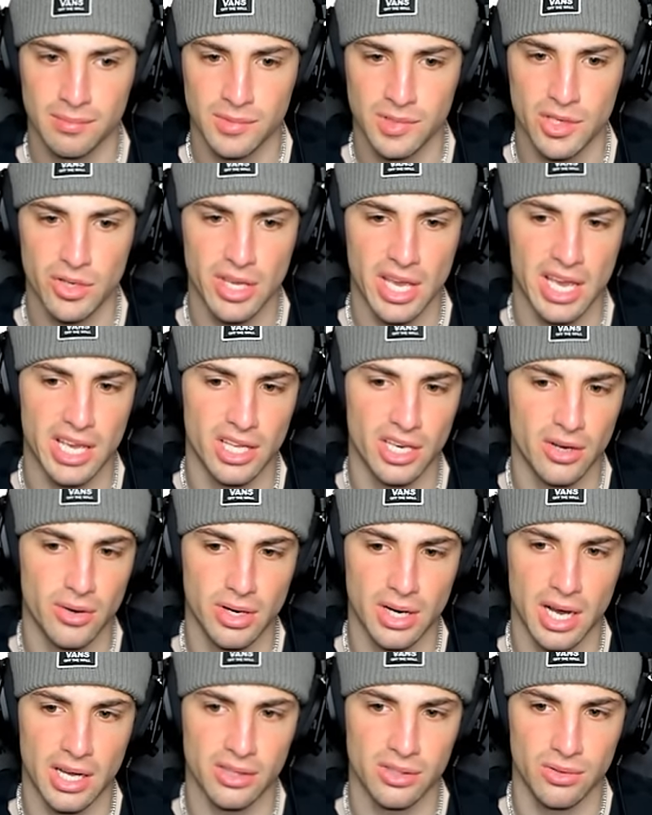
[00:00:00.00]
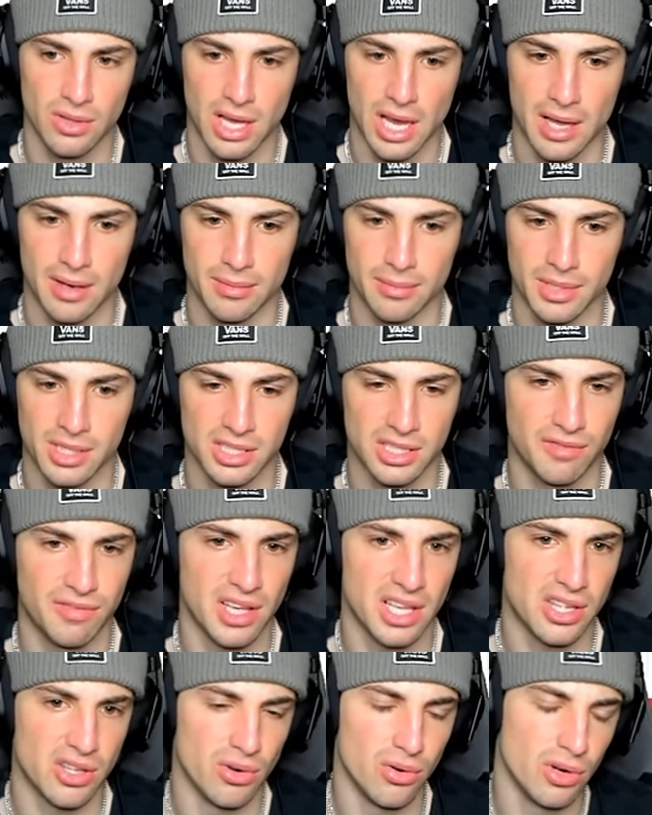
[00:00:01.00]
So yeah, you know what? I'll do that. Because if
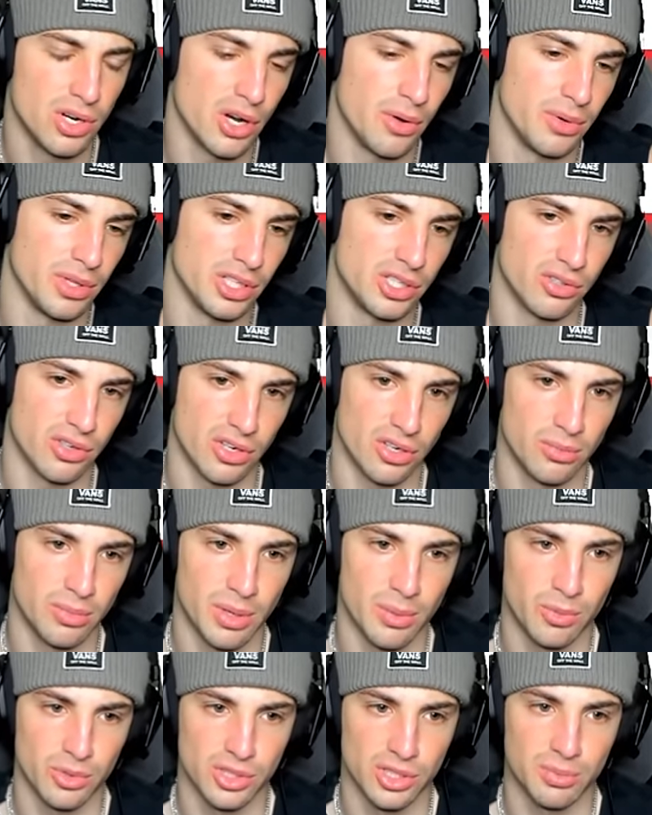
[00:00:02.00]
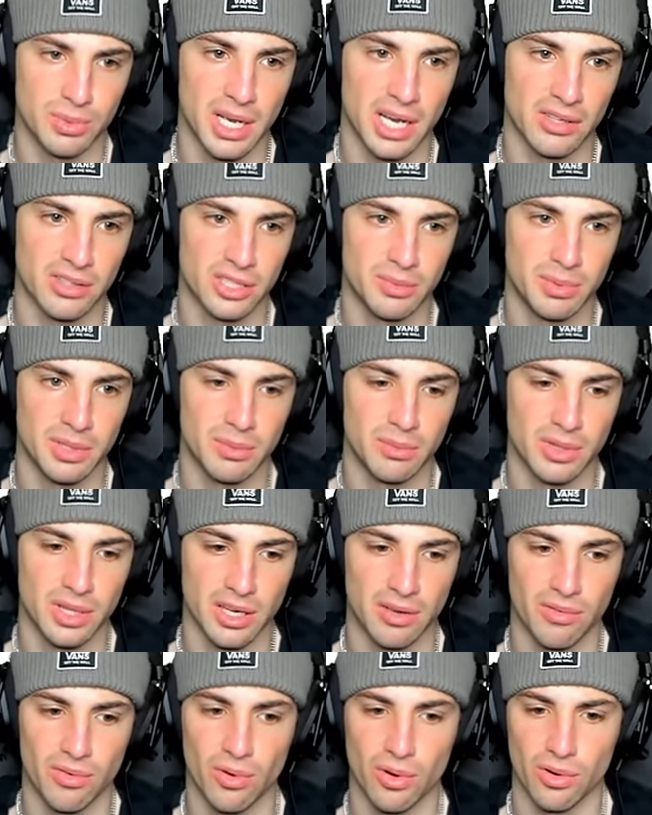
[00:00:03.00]
they don't go into Trick Room, then we'll just be outspeeding with
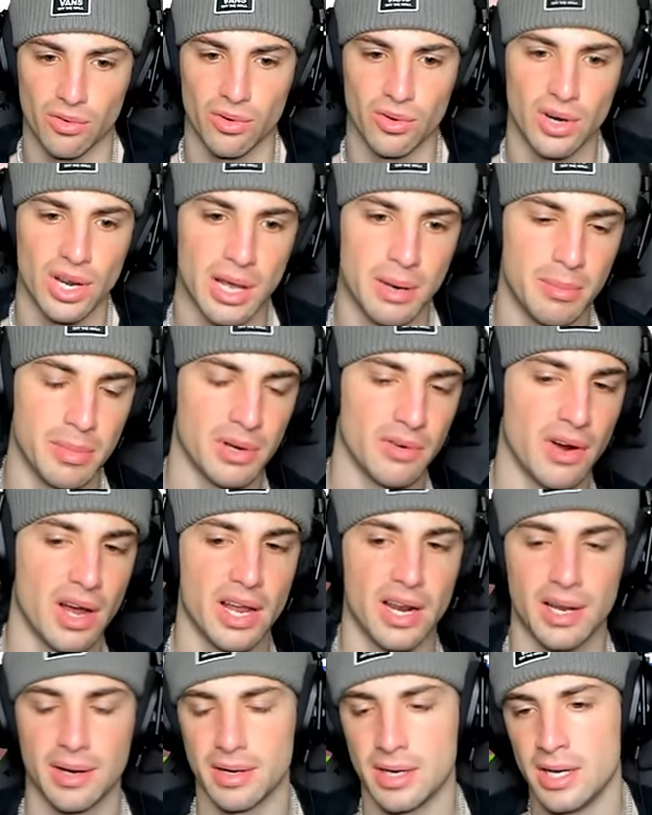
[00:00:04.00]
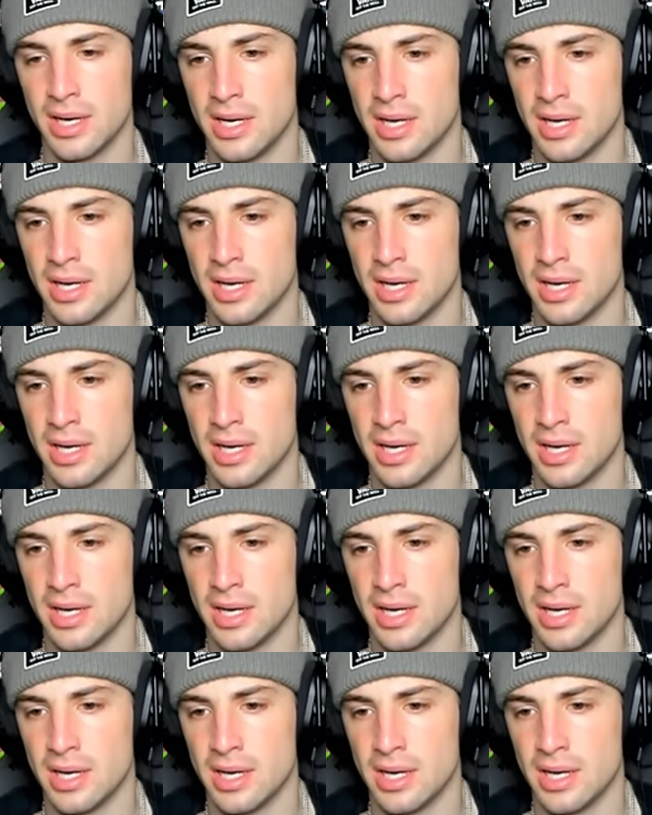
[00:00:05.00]
like Volcarona and Miraidon.